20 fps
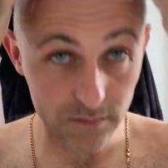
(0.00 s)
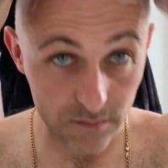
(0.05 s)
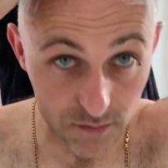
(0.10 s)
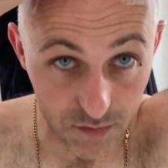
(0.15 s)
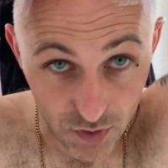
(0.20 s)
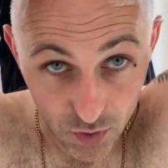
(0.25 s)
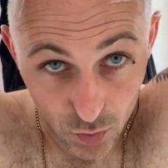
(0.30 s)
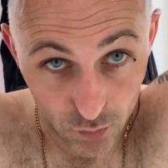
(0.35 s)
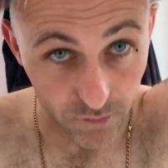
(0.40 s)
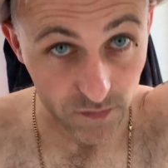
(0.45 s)

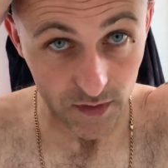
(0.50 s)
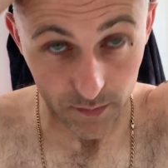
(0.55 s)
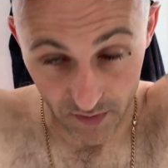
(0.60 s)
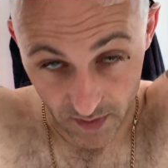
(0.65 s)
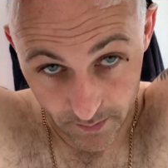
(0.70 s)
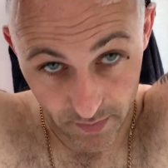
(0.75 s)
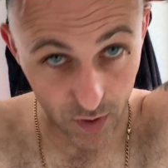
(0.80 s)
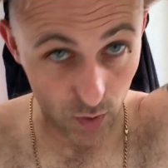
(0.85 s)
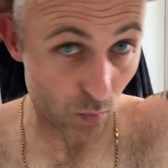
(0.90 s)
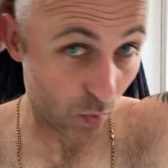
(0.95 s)
So hopefully with a
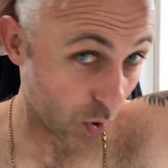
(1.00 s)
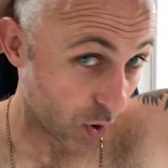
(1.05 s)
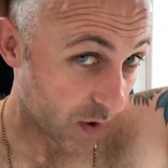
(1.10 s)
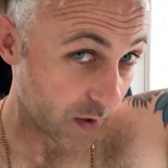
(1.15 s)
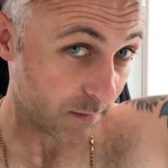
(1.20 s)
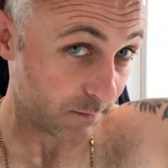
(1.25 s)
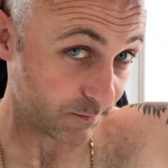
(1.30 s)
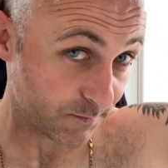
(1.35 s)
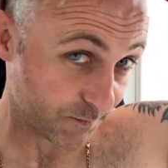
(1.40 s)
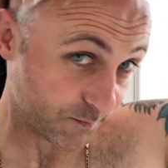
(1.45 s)
bit of water
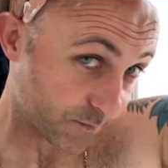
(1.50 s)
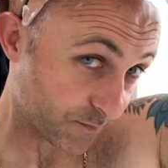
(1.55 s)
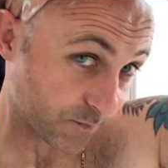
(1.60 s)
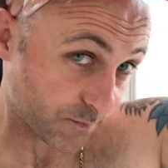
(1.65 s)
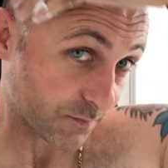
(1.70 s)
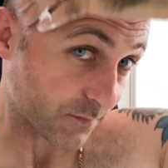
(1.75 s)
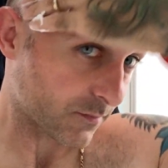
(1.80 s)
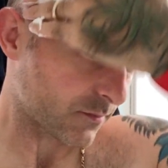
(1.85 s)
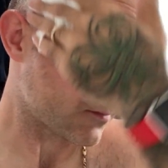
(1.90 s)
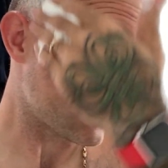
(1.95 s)

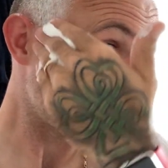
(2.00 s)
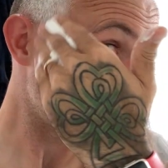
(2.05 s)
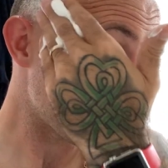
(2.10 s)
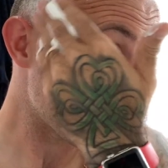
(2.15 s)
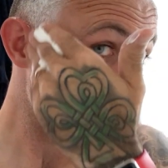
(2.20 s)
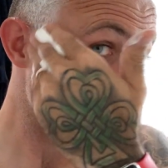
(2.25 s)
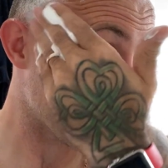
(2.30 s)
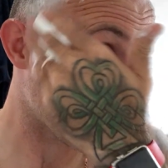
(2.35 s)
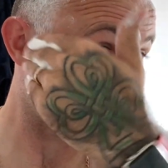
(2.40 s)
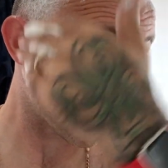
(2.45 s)

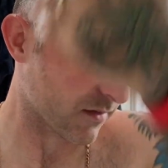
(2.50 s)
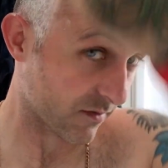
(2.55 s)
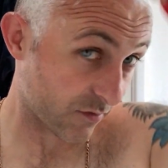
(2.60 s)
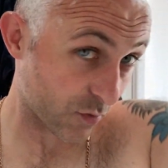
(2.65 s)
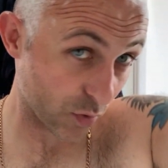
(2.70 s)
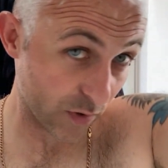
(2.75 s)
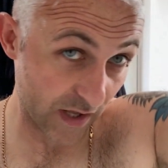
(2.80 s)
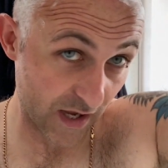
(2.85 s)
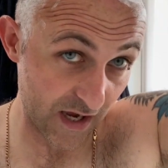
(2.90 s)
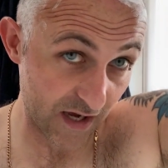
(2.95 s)
and
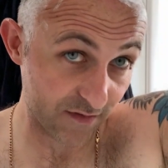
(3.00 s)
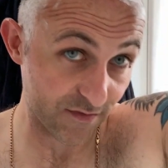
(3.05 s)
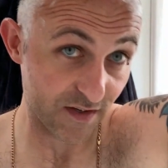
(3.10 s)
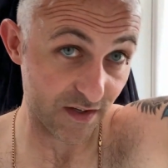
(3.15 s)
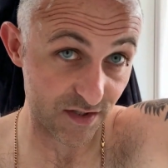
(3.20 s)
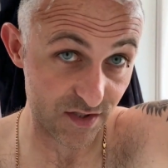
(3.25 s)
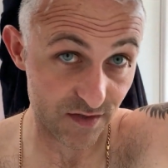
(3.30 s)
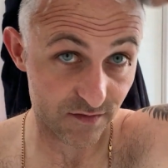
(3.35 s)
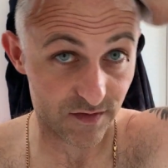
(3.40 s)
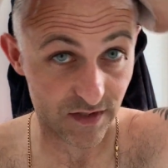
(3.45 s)
4.5
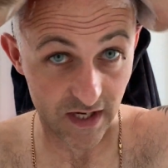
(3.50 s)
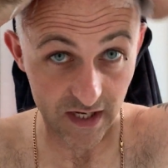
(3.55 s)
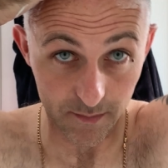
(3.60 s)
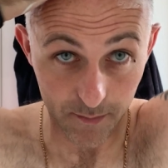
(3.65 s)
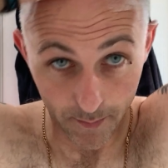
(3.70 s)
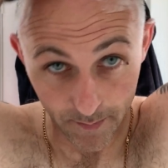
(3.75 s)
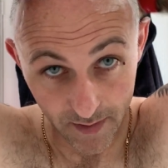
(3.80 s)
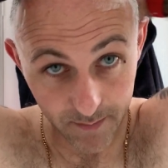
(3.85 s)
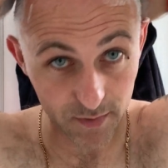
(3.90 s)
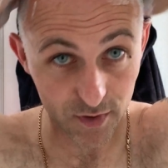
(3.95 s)
years of time,
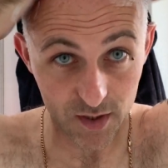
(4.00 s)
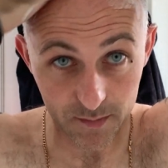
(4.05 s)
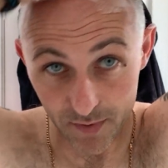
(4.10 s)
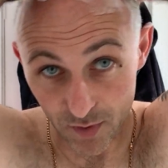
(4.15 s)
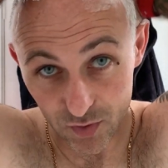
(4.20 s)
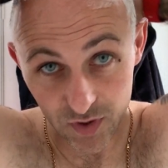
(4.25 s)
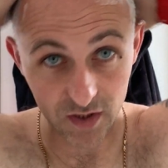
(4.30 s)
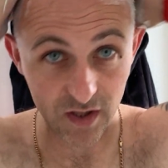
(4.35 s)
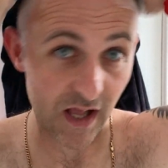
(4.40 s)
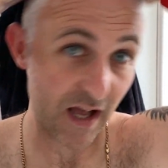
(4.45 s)
I might be able to
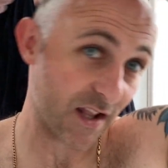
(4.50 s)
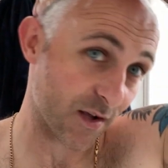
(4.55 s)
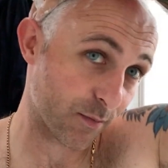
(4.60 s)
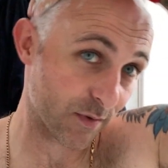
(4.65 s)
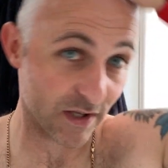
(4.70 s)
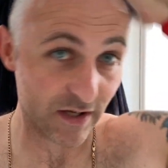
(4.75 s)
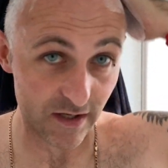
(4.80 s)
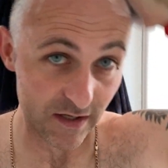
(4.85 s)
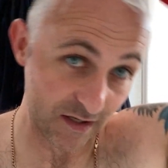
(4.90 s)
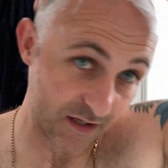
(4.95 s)
build a ladder
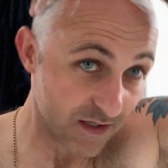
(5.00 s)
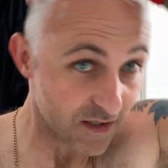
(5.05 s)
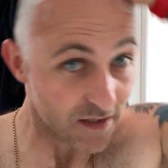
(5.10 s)
with it.